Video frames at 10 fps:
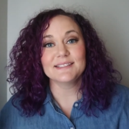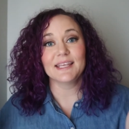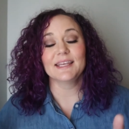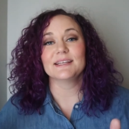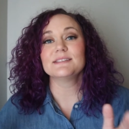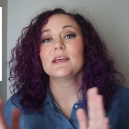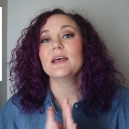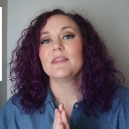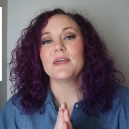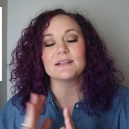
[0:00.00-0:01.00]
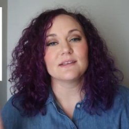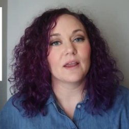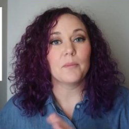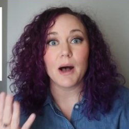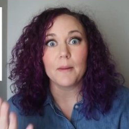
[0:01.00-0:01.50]
tent that's
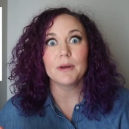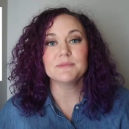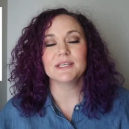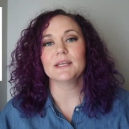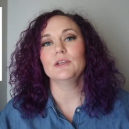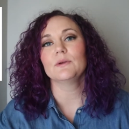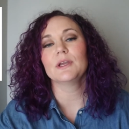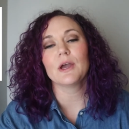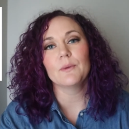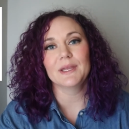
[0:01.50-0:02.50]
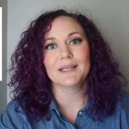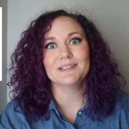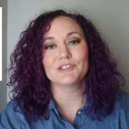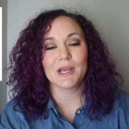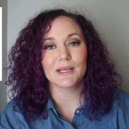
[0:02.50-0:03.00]
like a pop-up tent you can go in
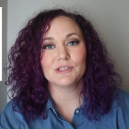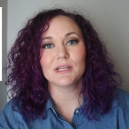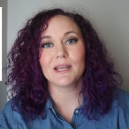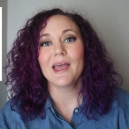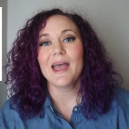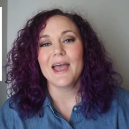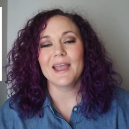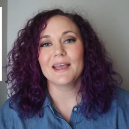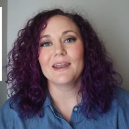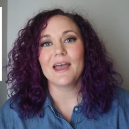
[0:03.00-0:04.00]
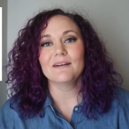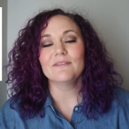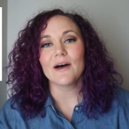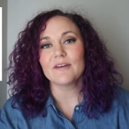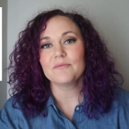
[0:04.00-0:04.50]
and change in, and a
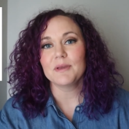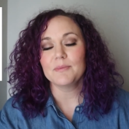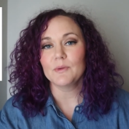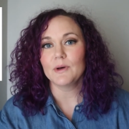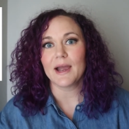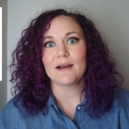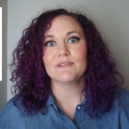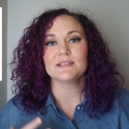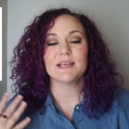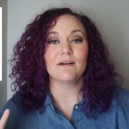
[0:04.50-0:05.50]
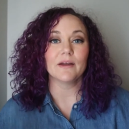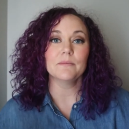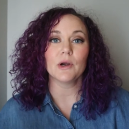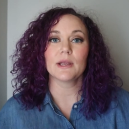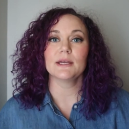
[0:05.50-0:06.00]
lot of people will have these at like
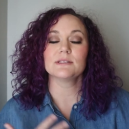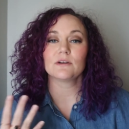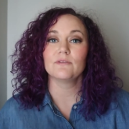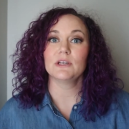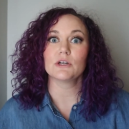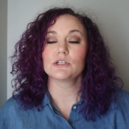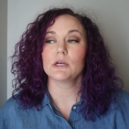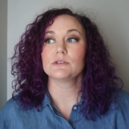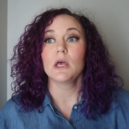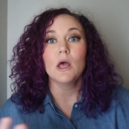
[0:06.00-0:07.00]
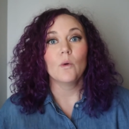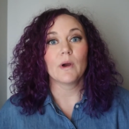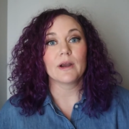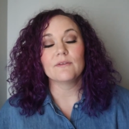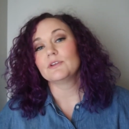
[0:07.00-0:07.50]
markets or vendor shows
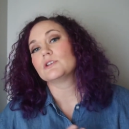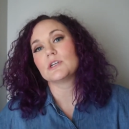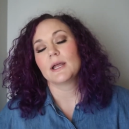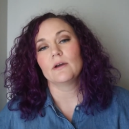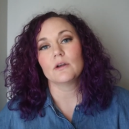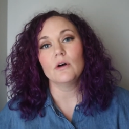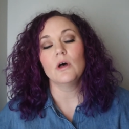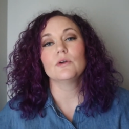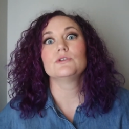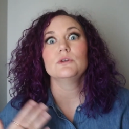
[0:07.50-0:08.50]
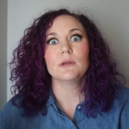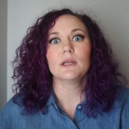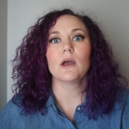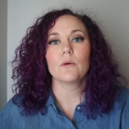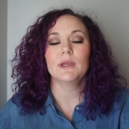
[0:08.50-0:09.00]
where if you're trying on clothes you
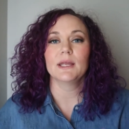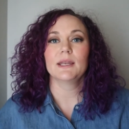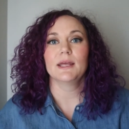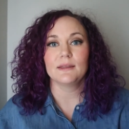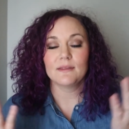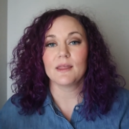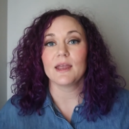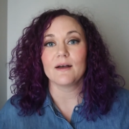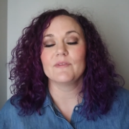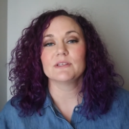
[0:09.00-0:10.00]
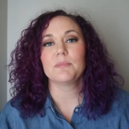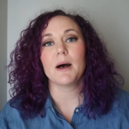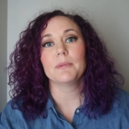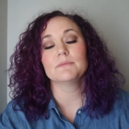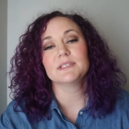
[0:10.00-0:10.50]
can go in and they have these
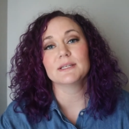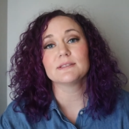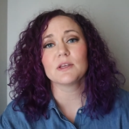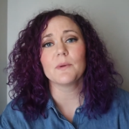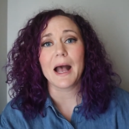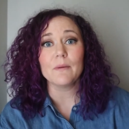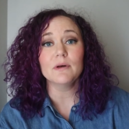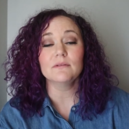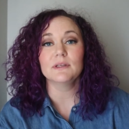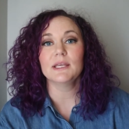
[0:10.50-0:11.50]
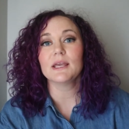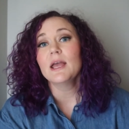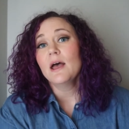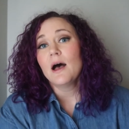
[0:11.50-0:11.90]
pop-up tents. So I will link